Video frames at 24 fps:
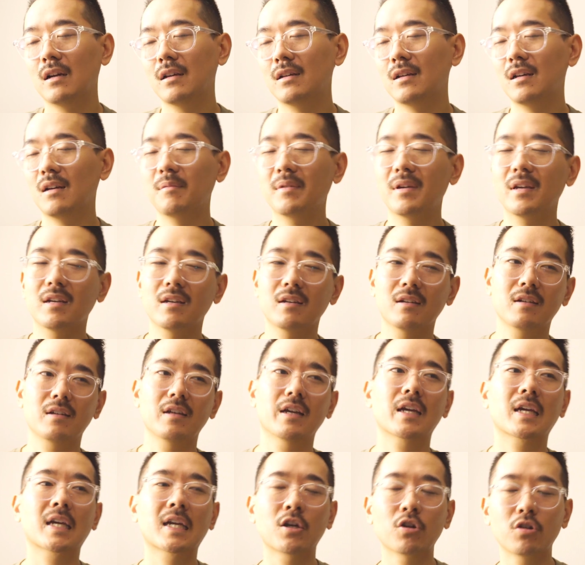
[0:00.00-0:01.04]
I mean,
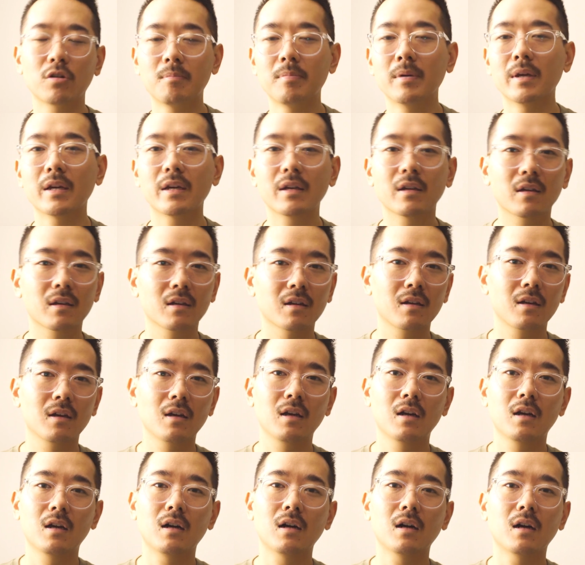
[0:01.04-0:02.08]
it could be.
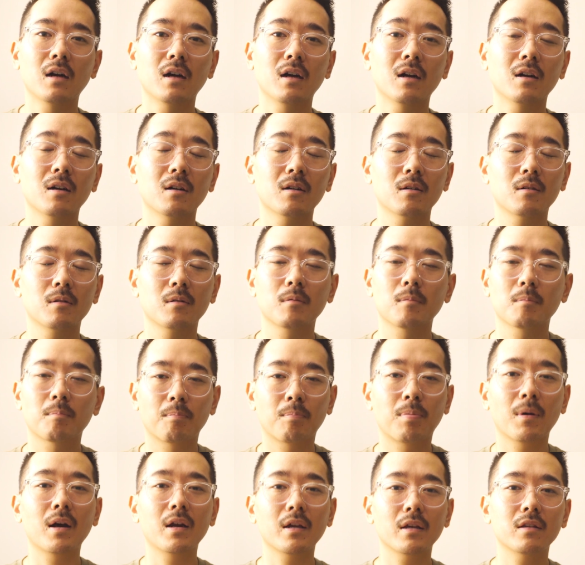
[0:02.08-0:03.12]

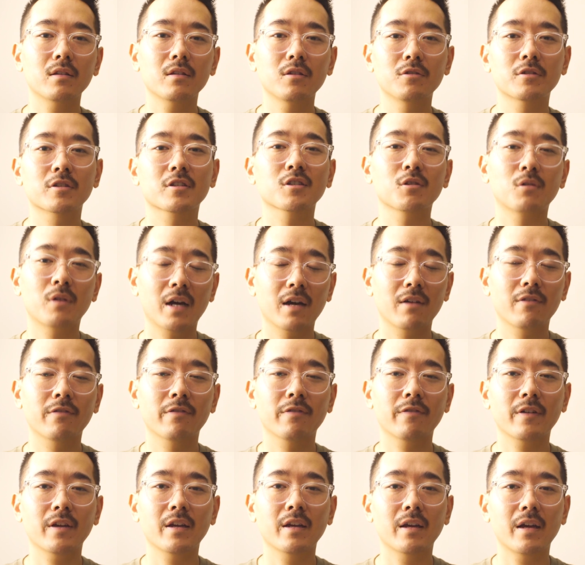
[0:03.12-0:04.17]
But you still
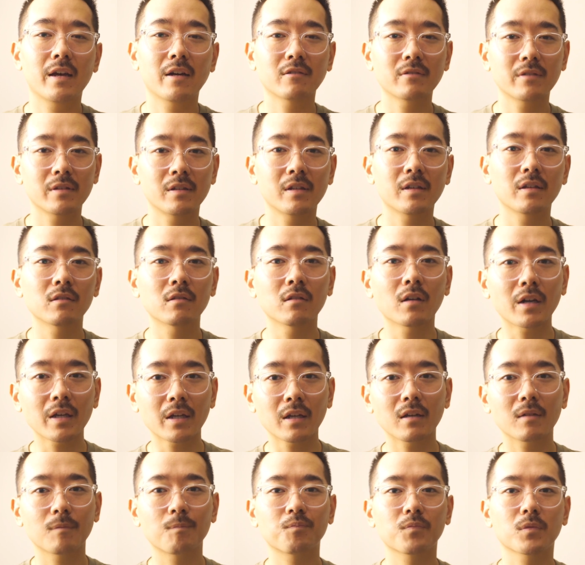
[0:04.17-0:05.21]
have a LED
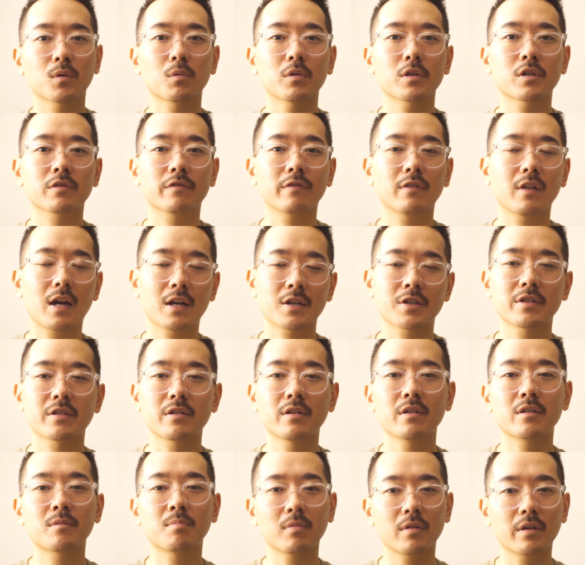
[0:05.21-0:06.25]
light, which
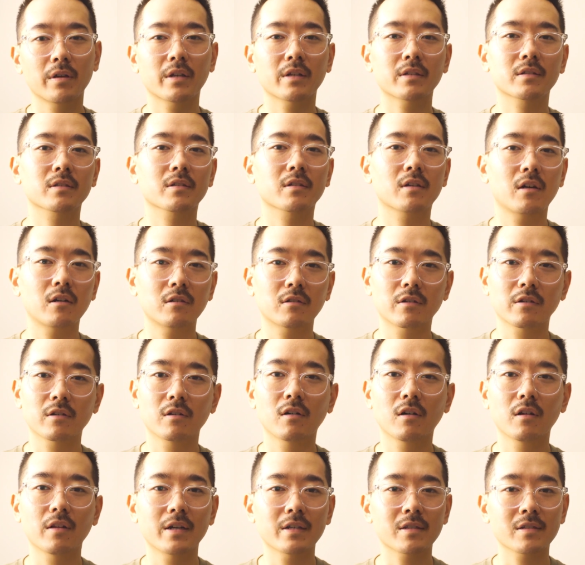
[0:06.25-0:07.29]
flashes, blinks, color, and
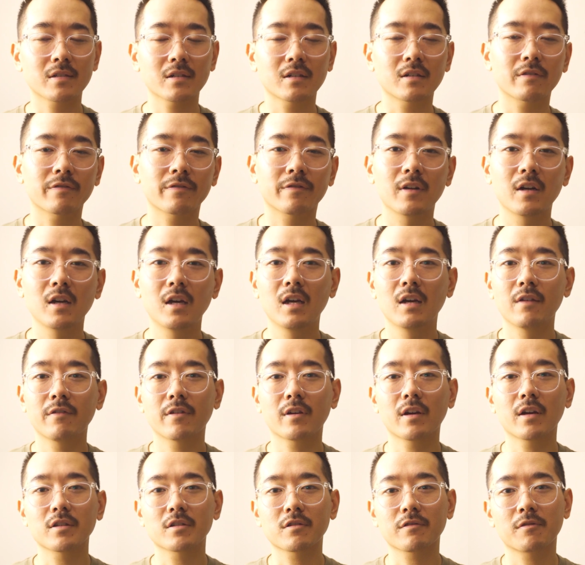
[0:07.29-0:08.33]
all that stuff. If
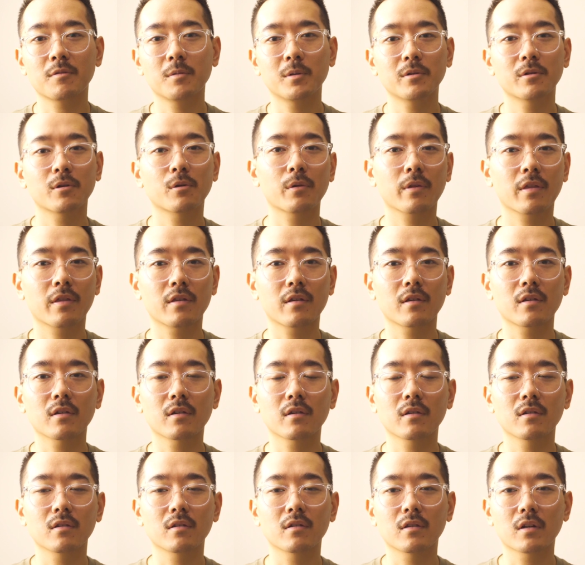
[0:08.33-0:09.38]
you guys are familiar with
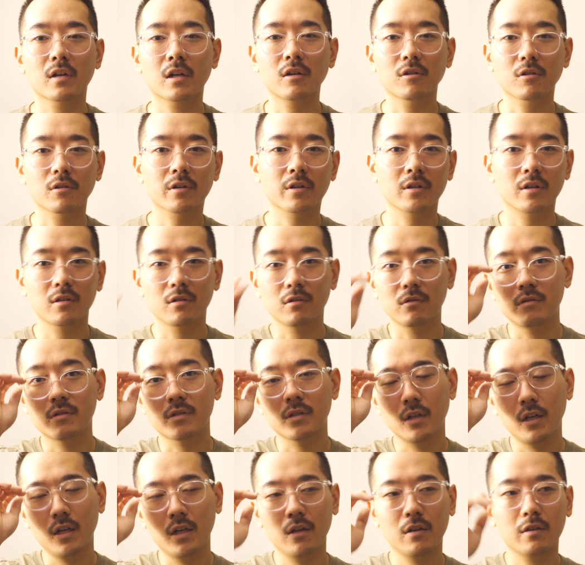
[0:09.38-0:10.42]
the color codes,
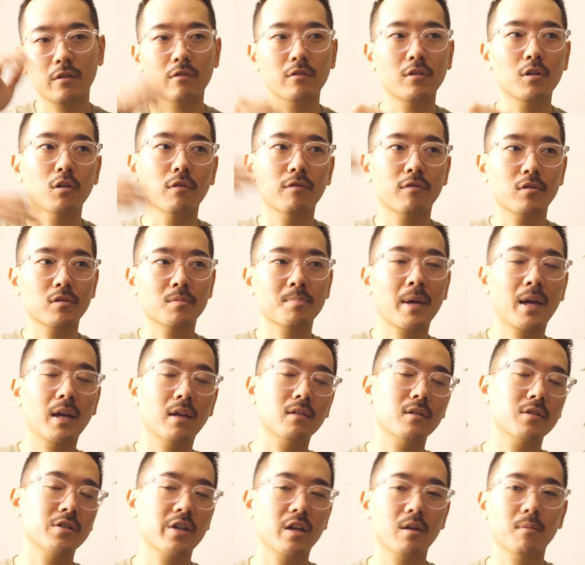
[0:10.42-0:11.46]
You'll know if there's paint in
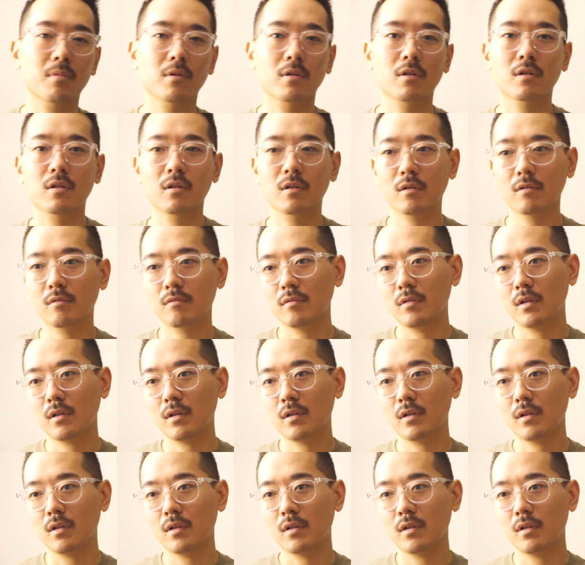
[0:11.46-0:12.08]
the chamber,